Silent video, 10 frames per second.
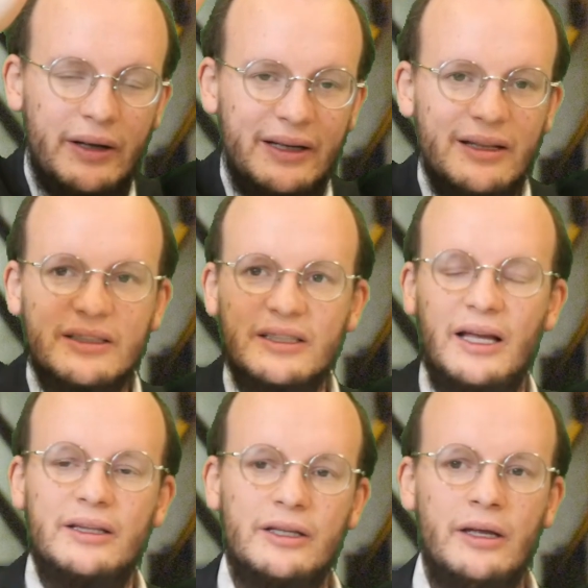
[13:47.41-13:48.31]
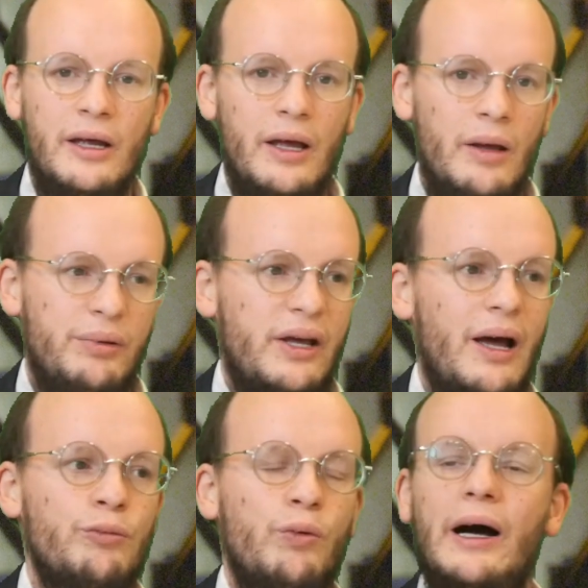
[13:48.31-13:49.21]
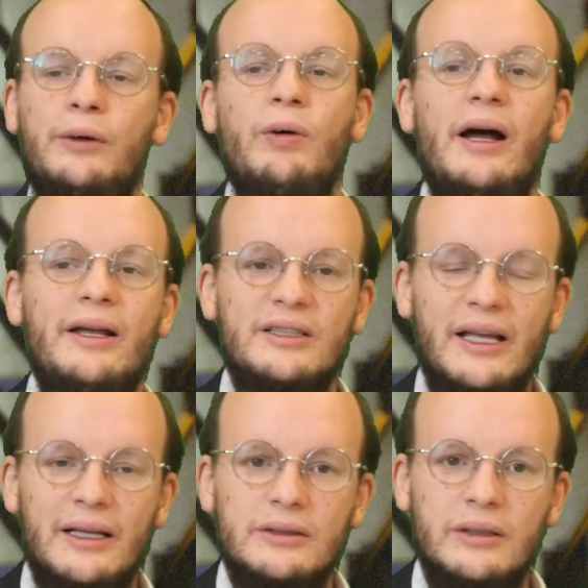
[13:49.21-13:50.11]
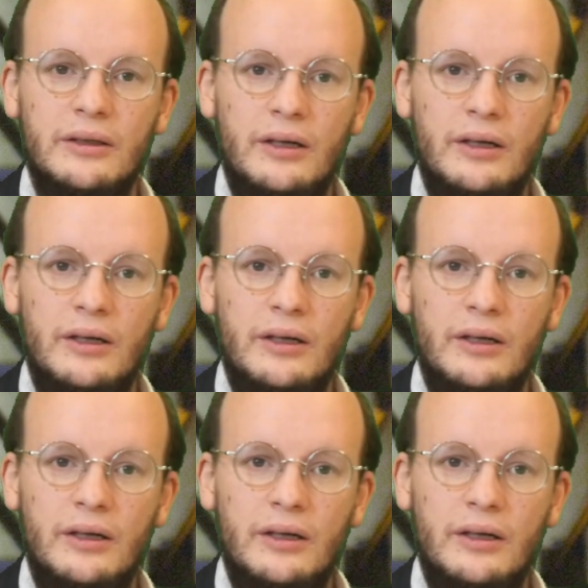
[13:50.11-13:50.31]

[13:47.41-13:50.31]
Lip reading: and inside they become wide. Why is that?